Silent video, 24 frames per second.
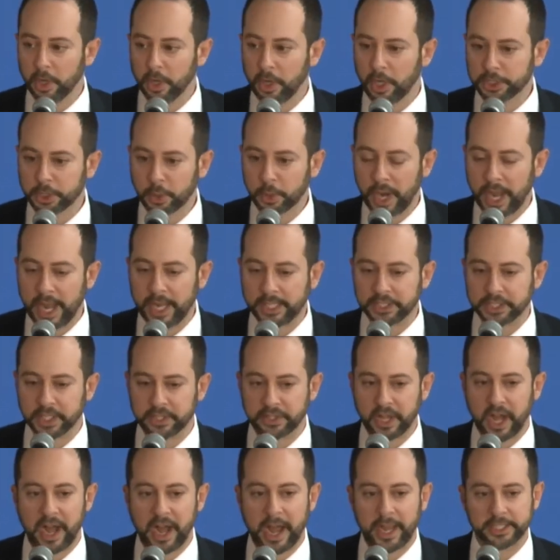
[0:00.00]
Also has
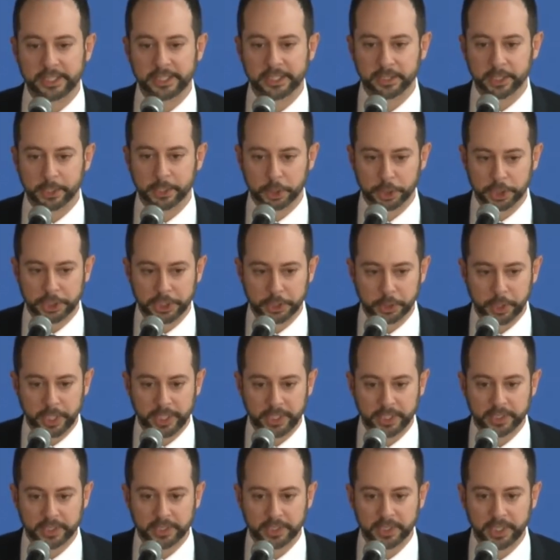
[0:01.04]
the highest literacy
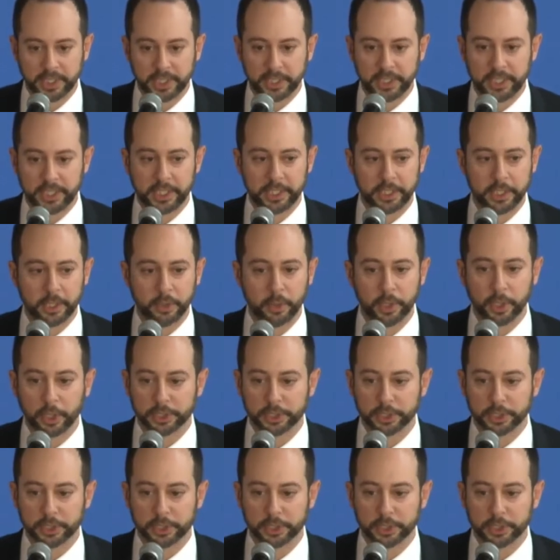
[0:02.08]
rate in the EU.